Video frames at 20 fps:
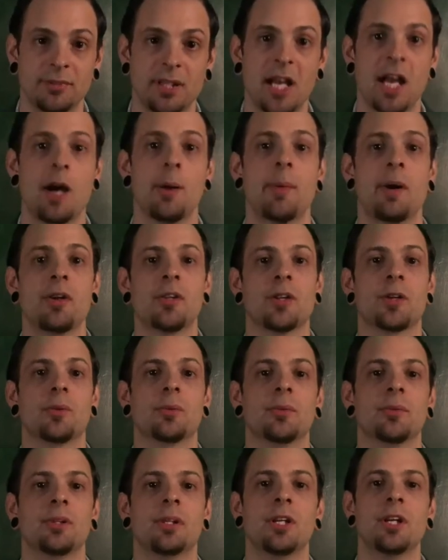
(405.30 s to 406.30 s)
How about you?
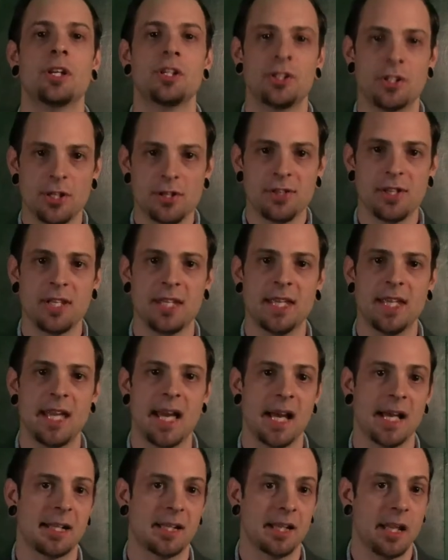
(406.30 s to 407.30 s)
Do you think he
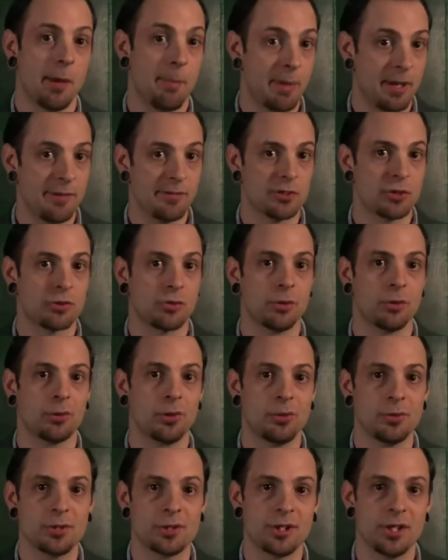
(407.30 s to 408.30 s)
had a bit of a screw
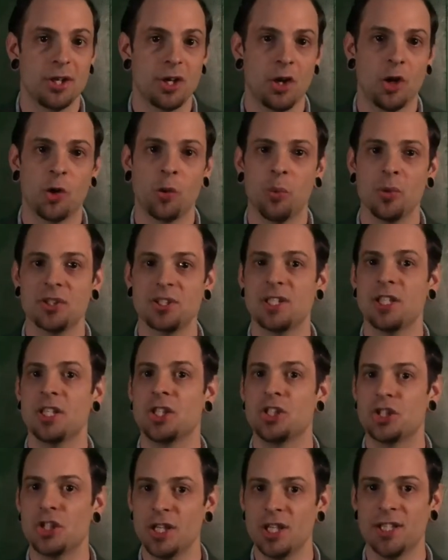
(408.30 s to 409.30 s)
loose or was he a
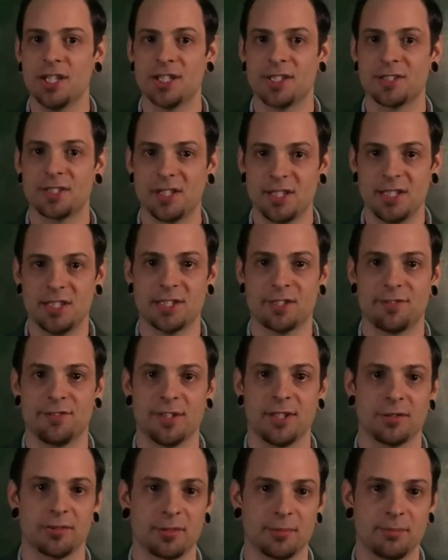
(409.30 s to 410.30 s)
genius in his
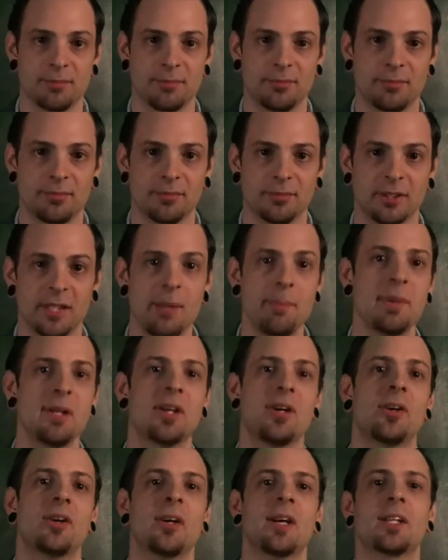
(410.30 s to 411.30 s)
field? Let me
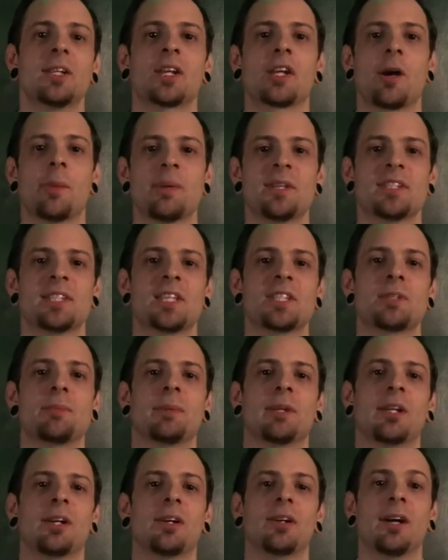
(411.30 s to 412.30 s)
know in the comment section
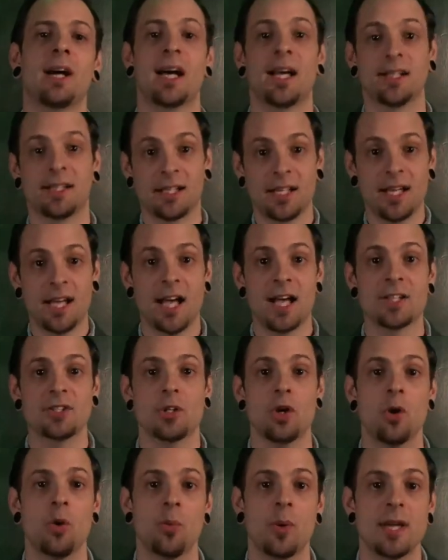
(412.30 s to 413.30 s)
below and as
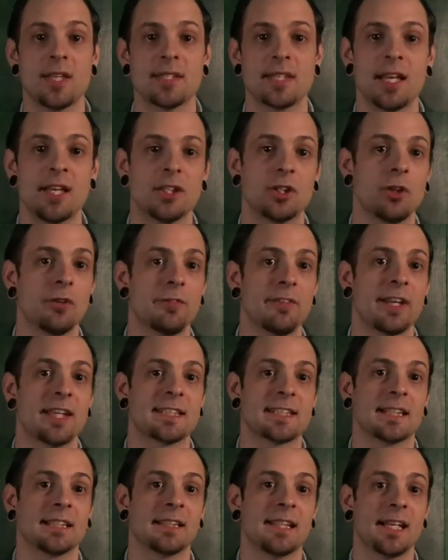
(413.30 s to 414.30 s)
always, don't forget
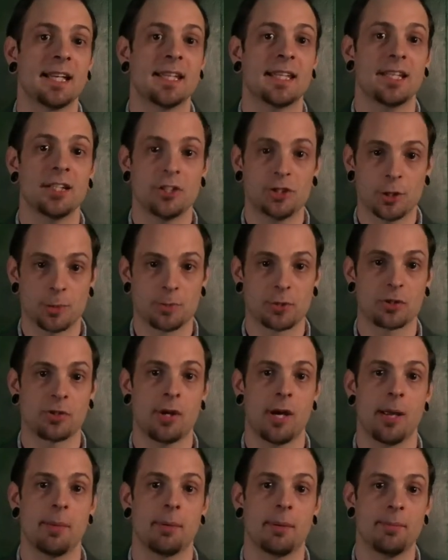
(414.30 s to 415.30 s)
to like and
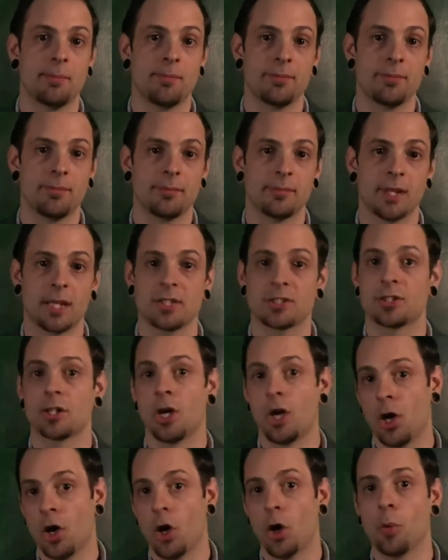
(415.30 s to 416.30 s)
subscribe. That's
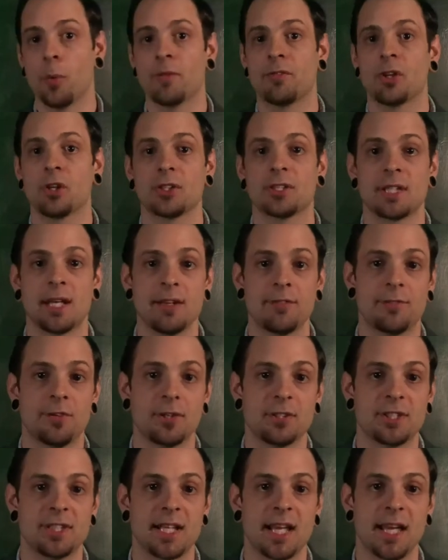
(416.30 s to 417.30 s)
all we've got time for
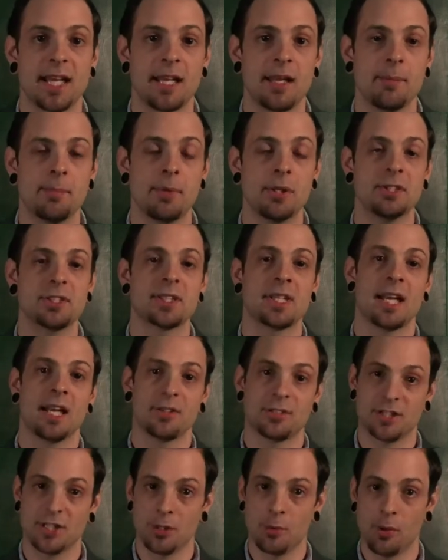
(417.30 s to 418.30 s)
today, but I'll
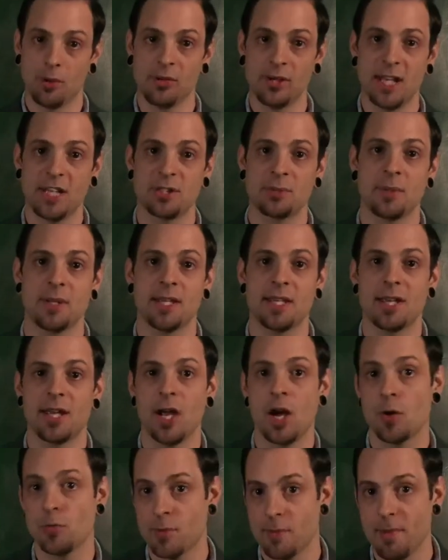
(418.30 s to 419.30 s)
see you all next week
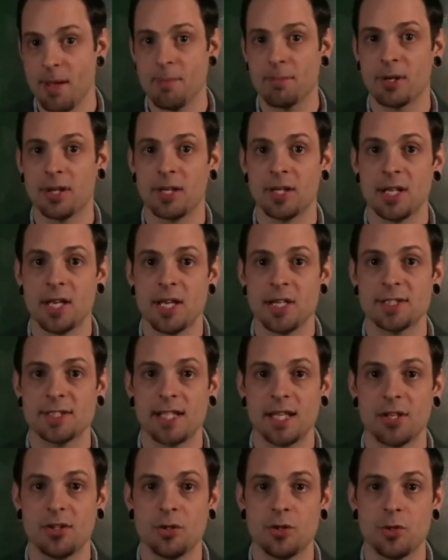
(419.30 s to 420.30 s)
and remember,
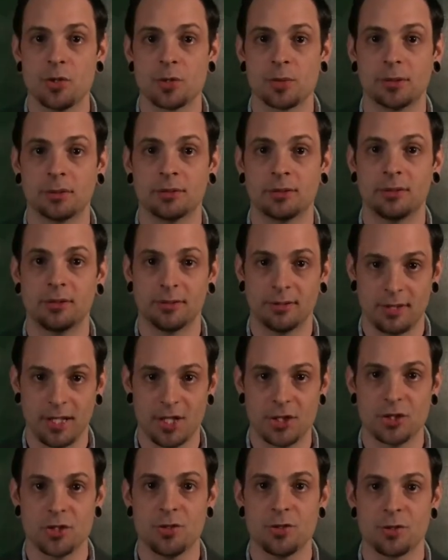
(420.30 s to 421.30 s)
stay unusual
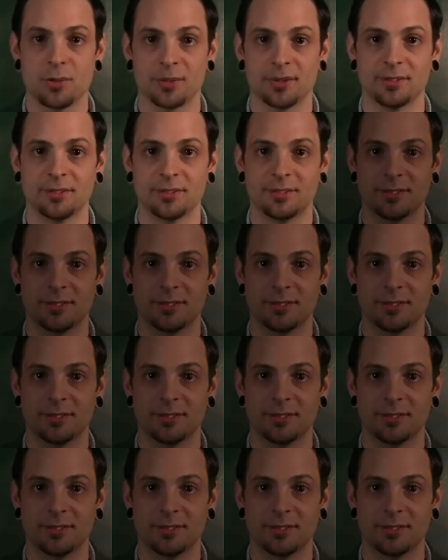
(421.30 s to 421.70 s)
as usual.